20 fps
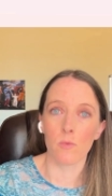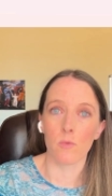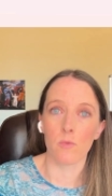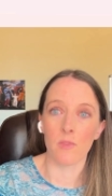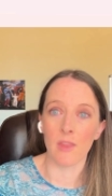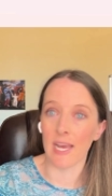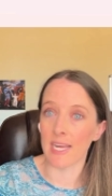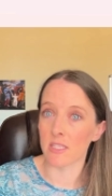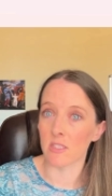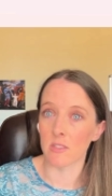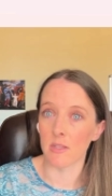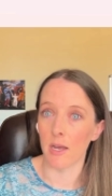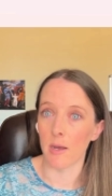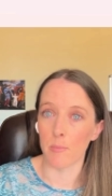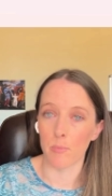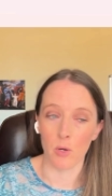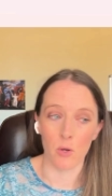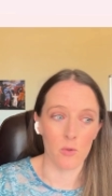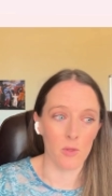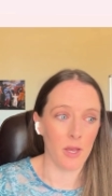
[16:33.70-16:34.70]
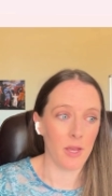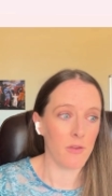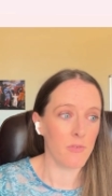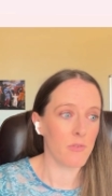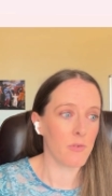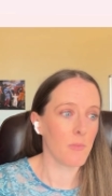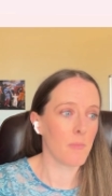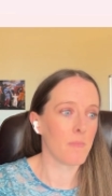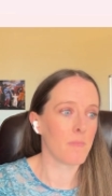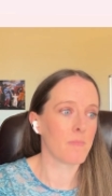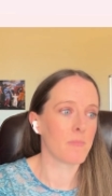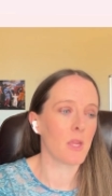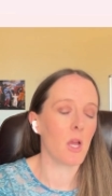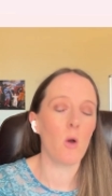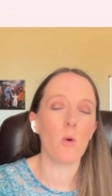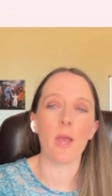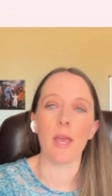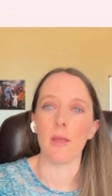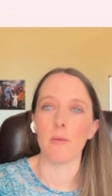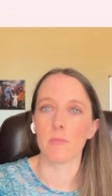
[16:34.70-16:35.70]
that's not pro-life.
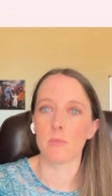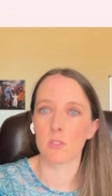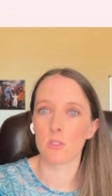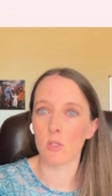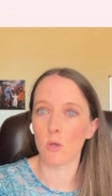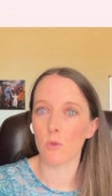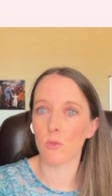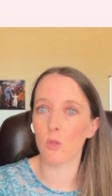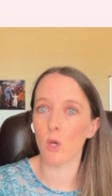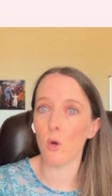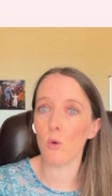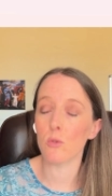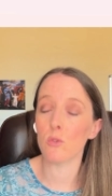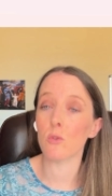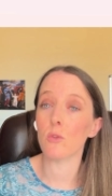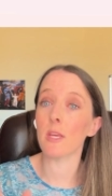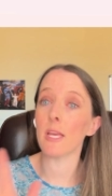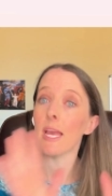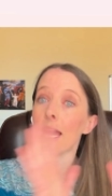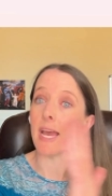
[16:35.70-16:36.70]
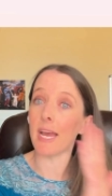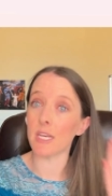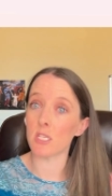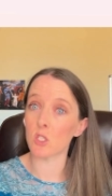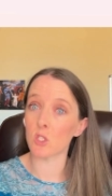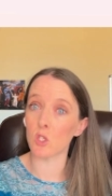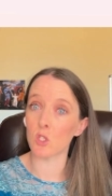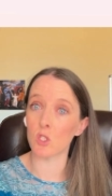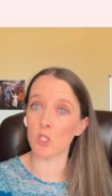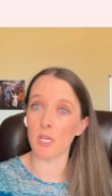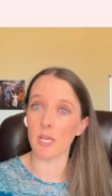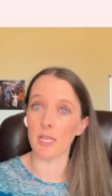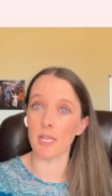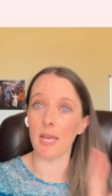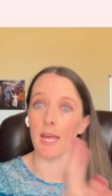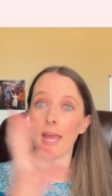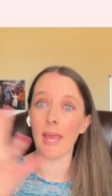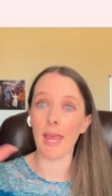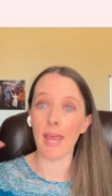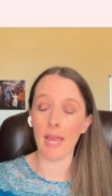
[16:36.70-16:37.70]
Okay, so those are the
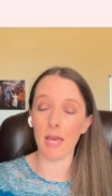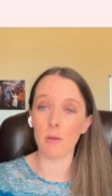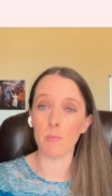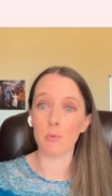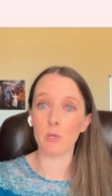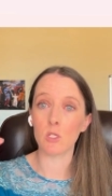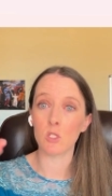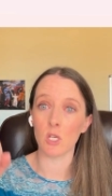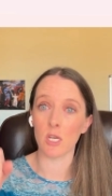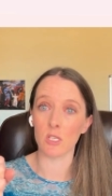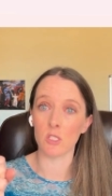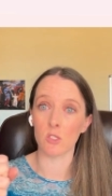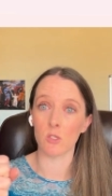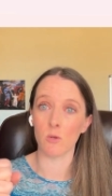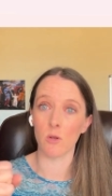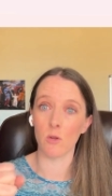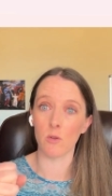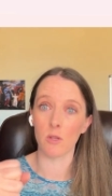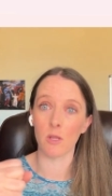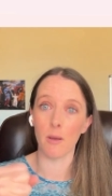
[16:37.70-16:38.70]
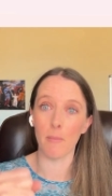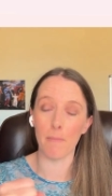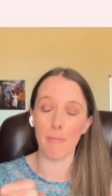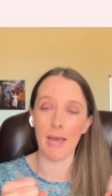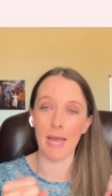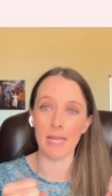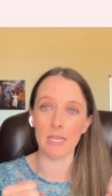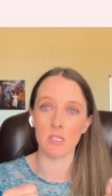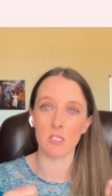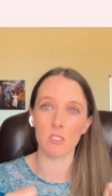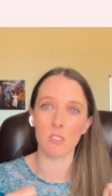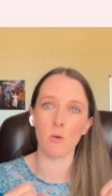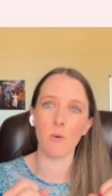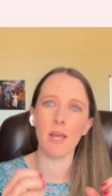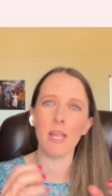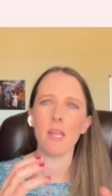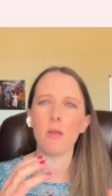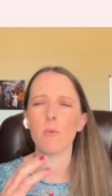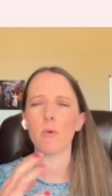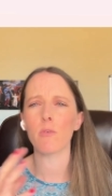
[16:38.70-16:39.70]
estrogen and progesterone combined. So
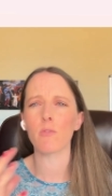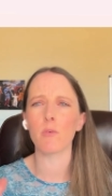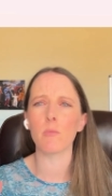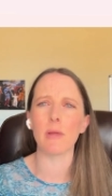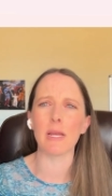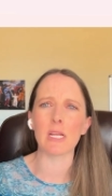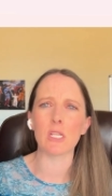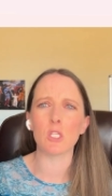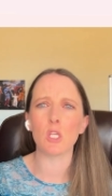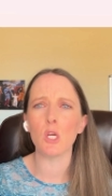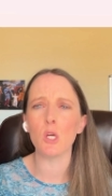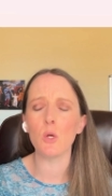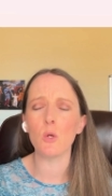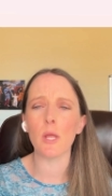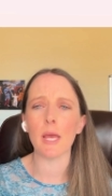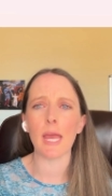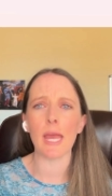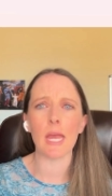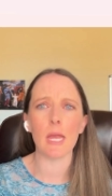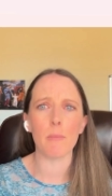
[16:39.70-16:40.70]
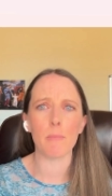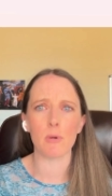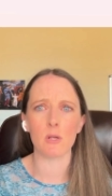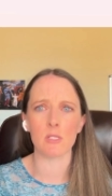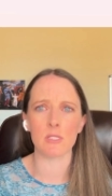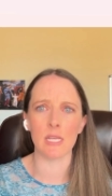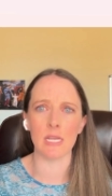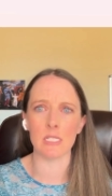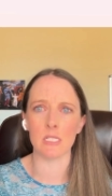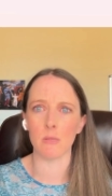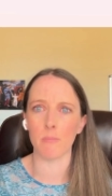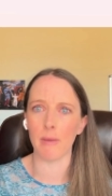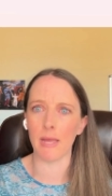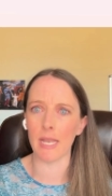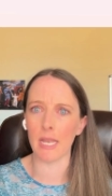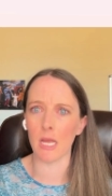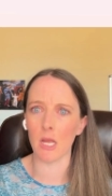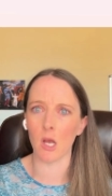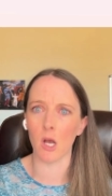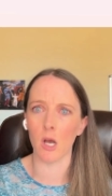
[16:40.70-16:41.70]
anywhere from like 2 to 8%
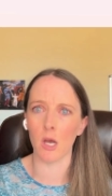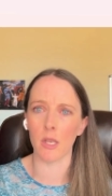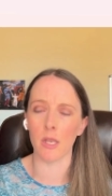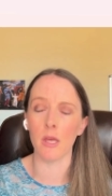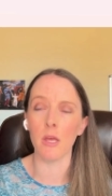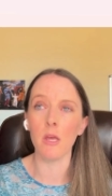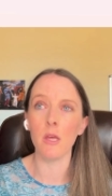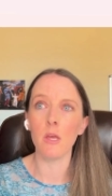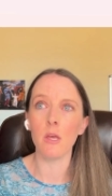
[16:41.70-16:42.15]
depending on